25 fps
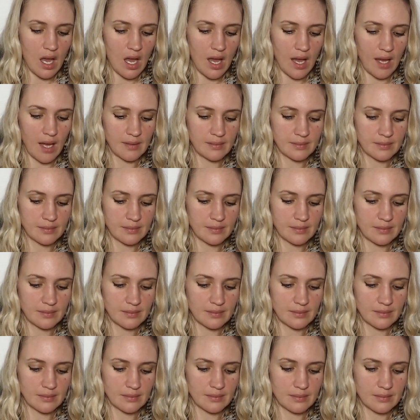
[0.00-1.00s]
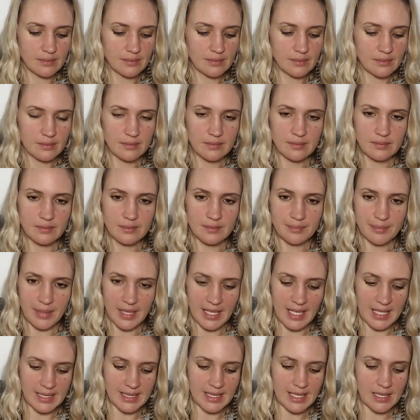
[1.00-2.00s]
Um,
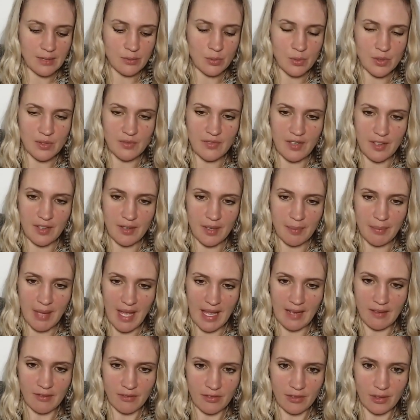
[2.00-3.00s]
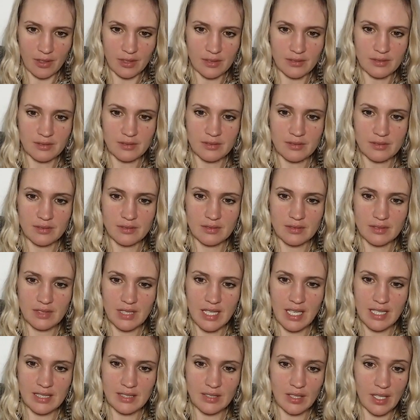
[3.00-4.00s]
but yes, that was very painful.
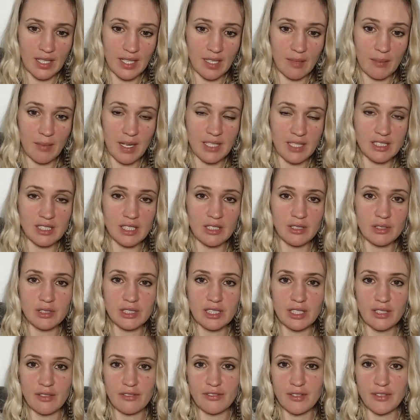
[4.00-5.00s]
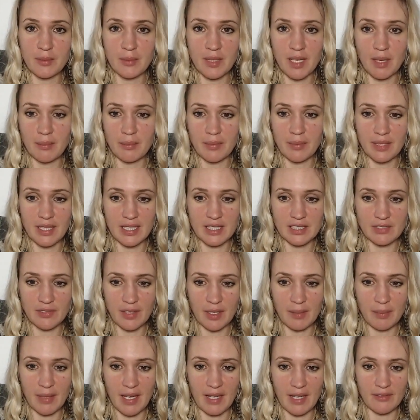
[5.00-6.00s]
And so I can imagine losing a film company is
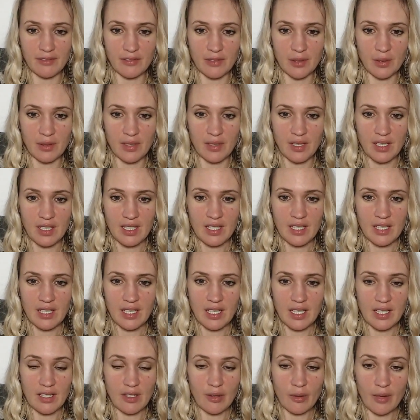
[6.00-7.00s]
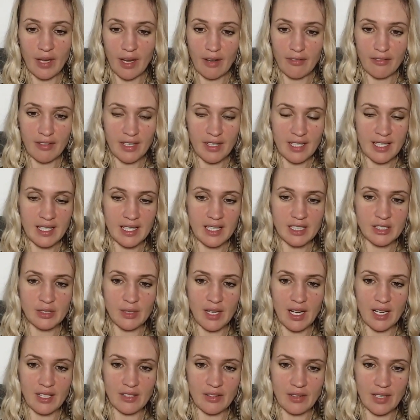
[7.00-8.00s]
very painful. And your girlfriend kicked
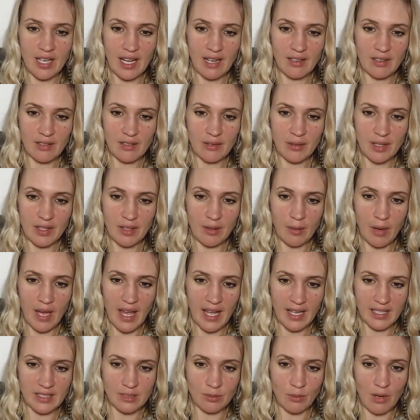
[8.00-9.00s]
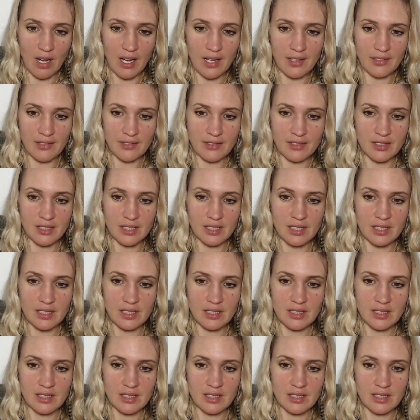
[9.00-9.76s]
you out, and you're now with your ex wife.